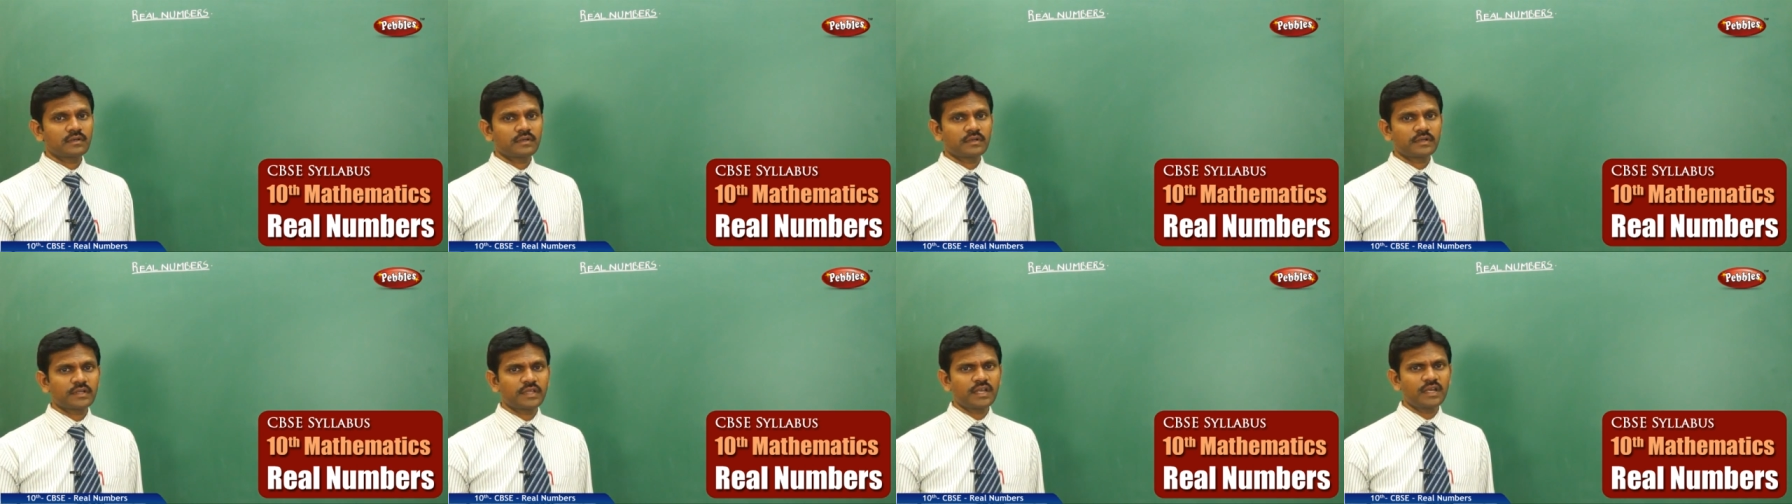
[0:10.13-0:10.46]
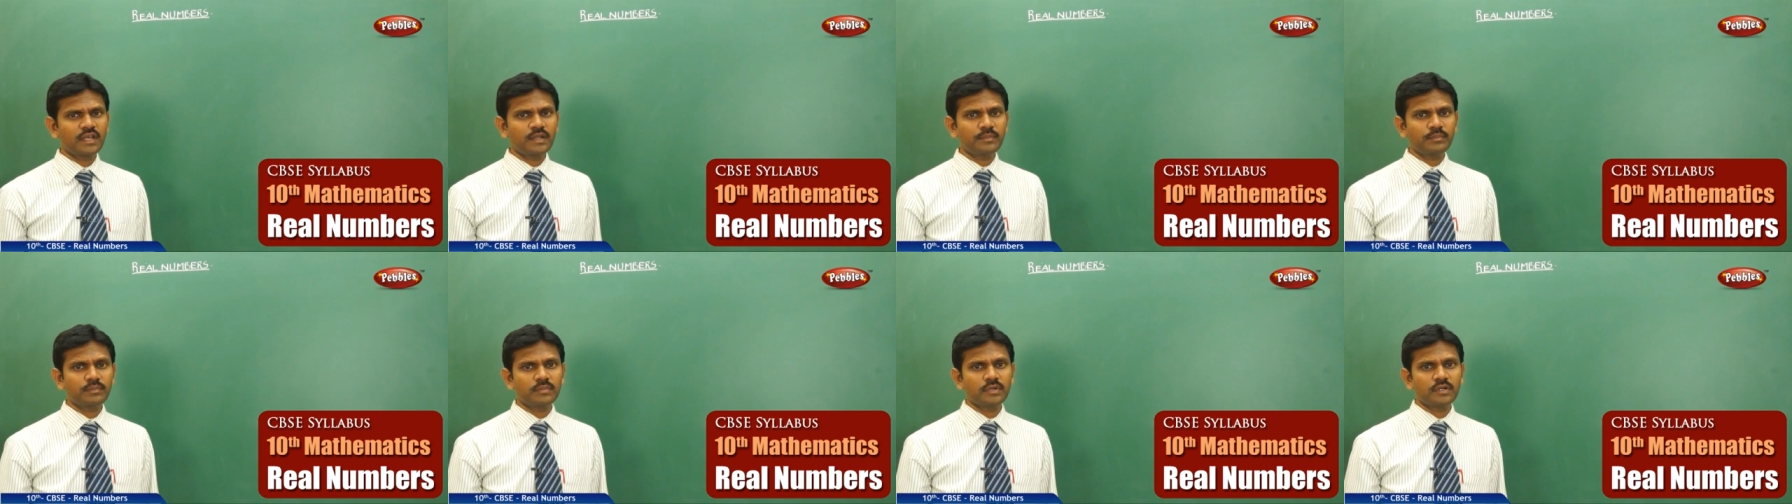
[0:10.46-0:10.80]
A real
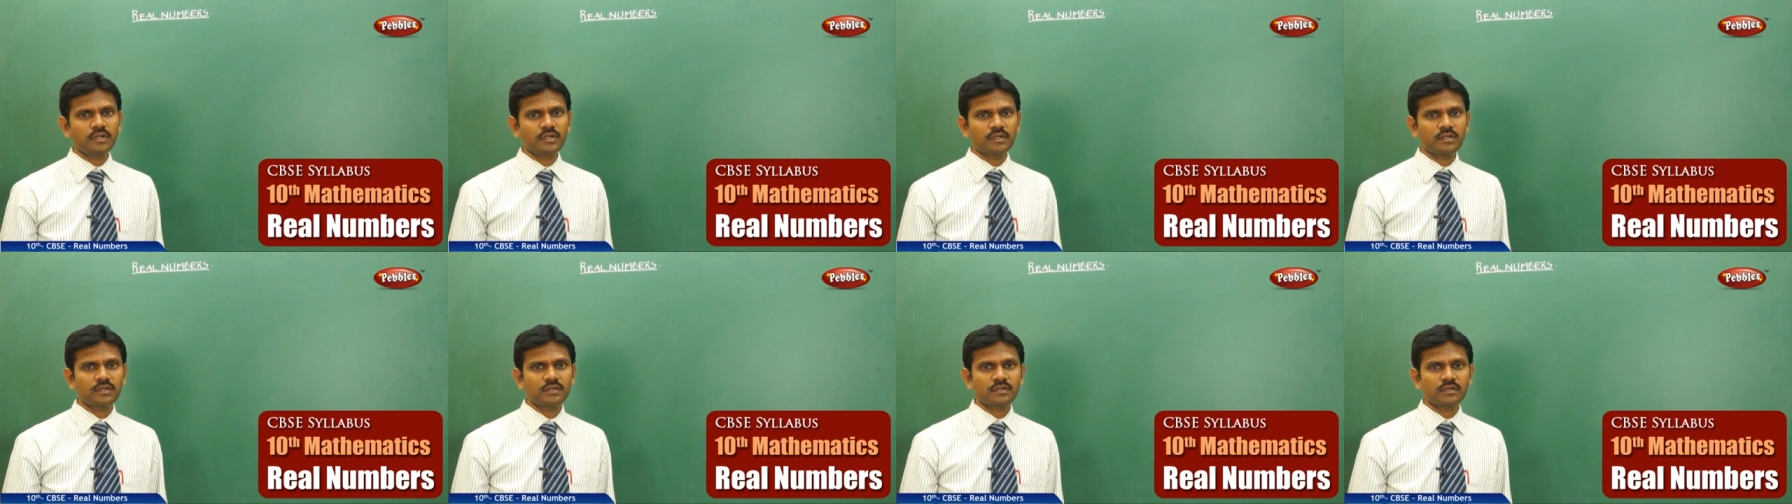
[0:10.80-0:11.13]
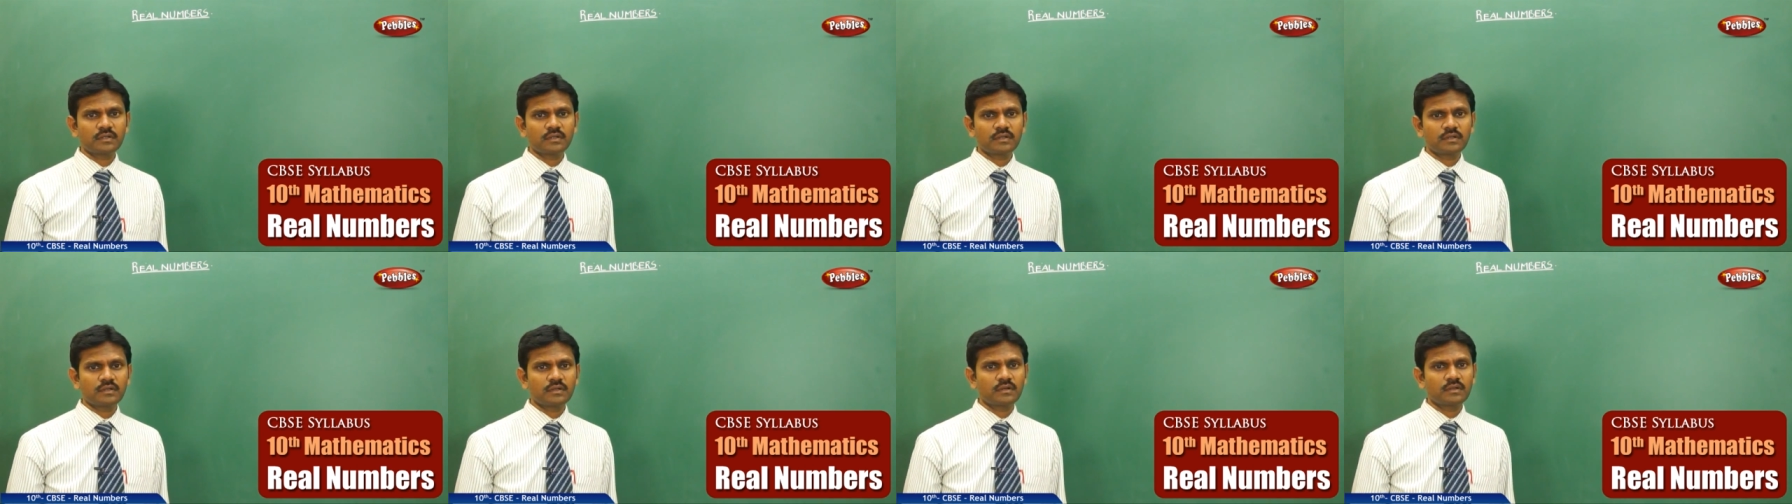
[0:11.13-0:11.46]
number
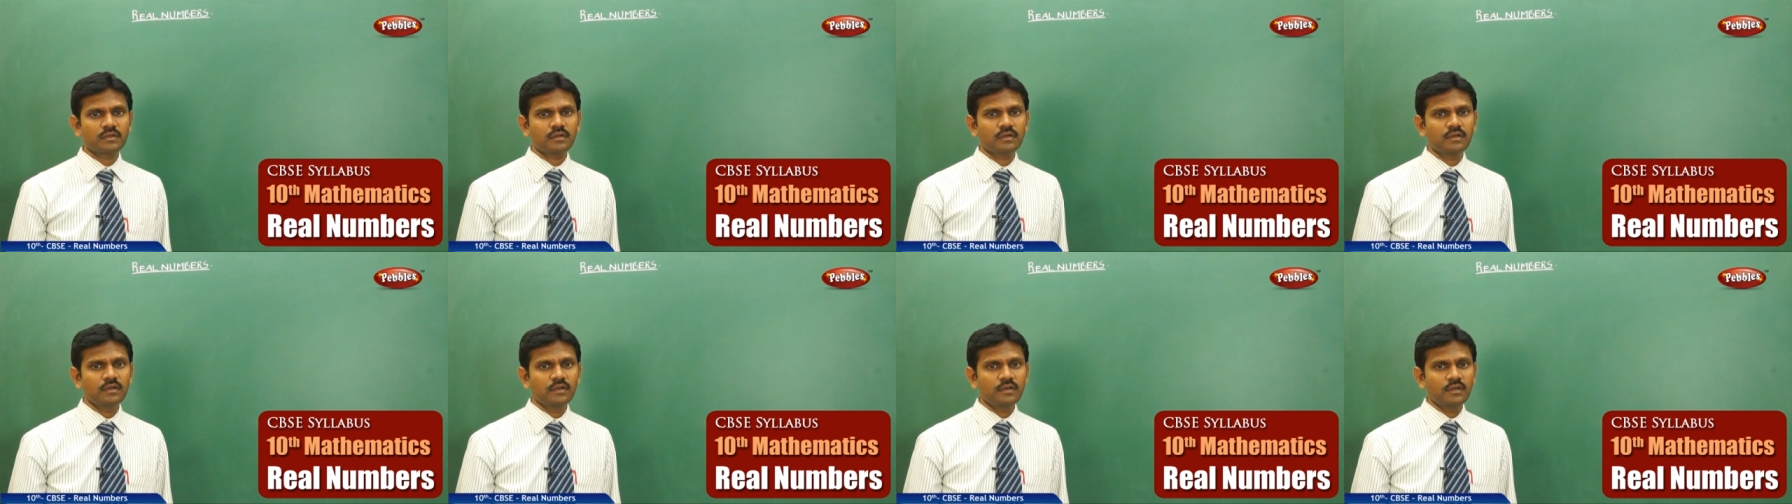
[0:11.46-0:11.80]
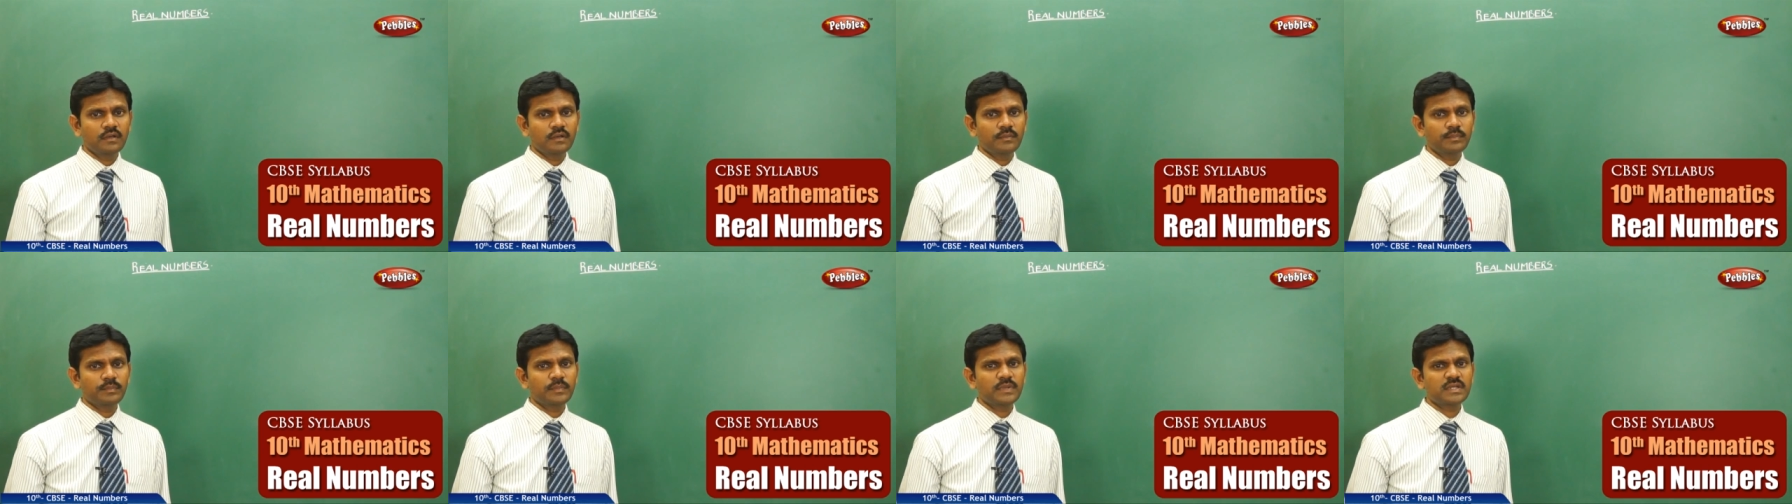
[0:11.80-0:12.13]

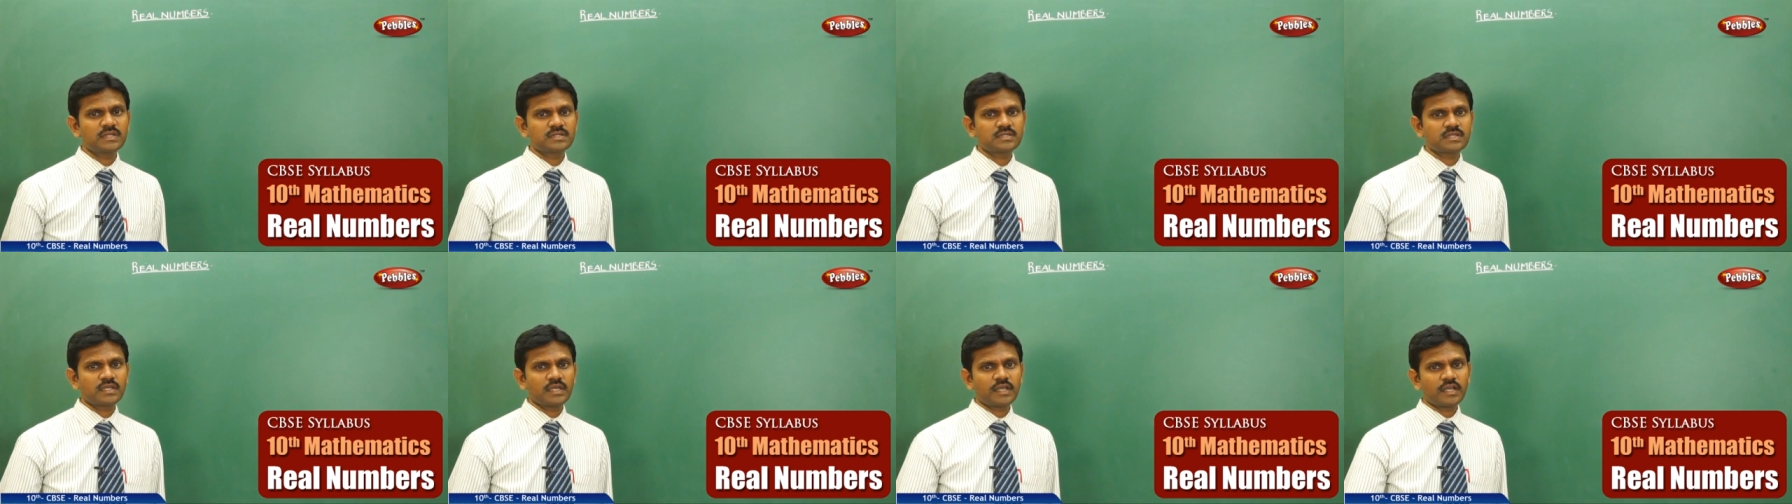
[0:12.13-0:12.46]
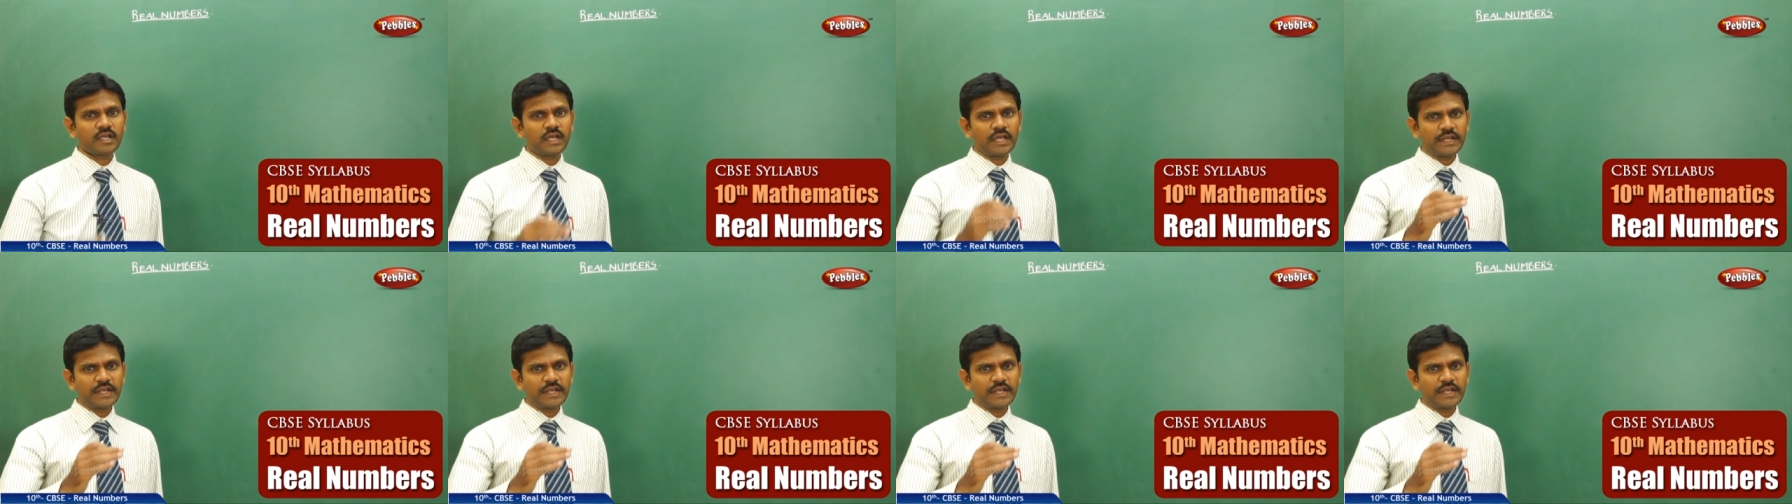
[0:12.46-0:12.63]
means a